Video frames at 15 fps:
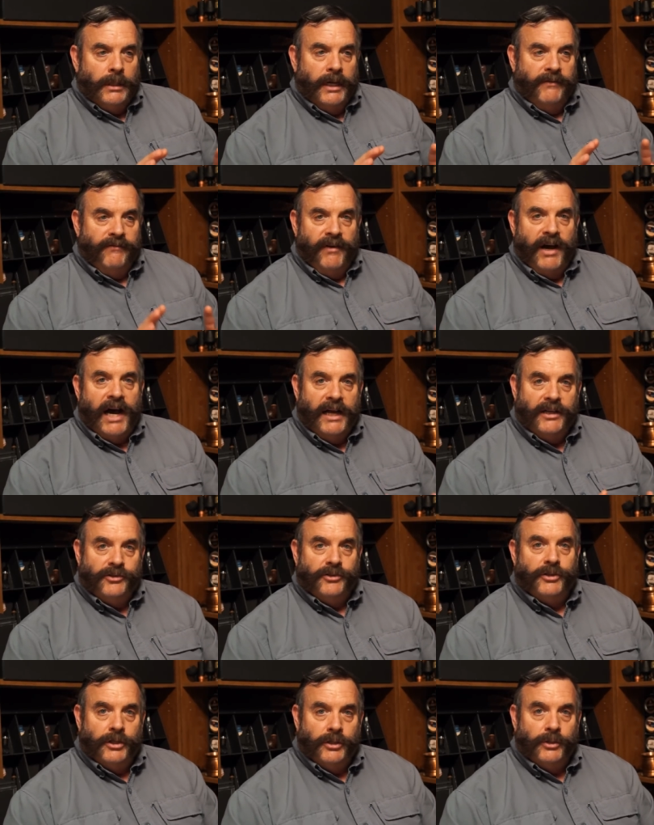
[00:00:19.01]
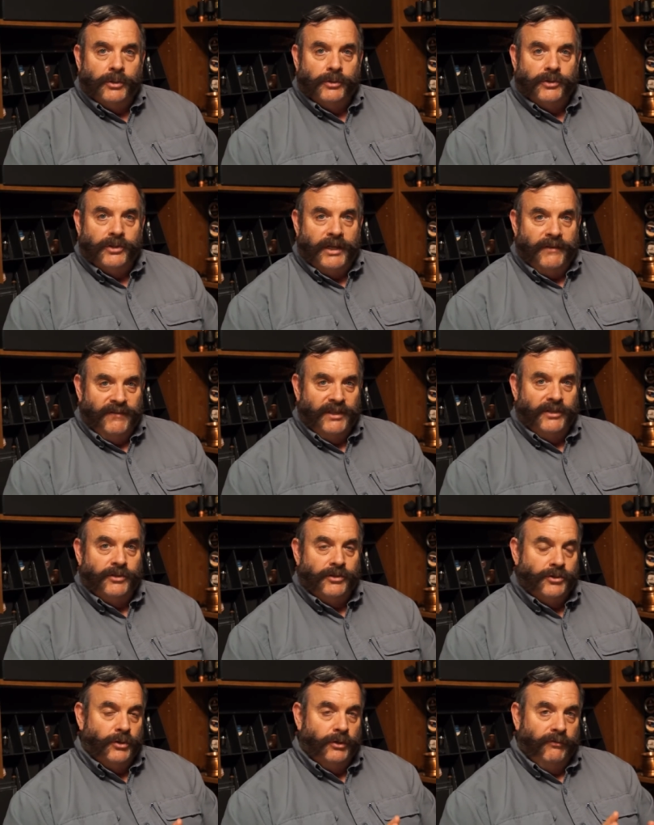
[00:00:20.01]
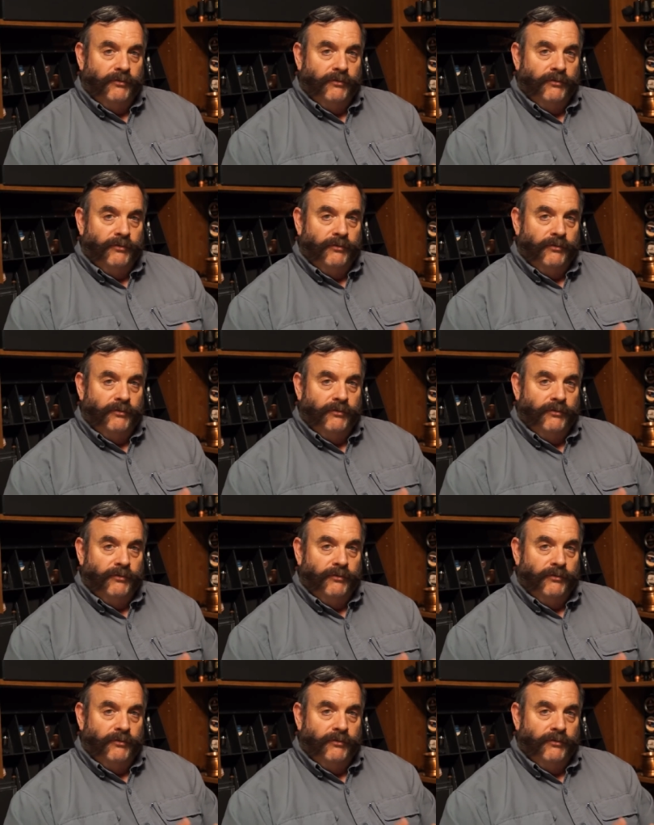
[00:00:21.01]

advise those if this is your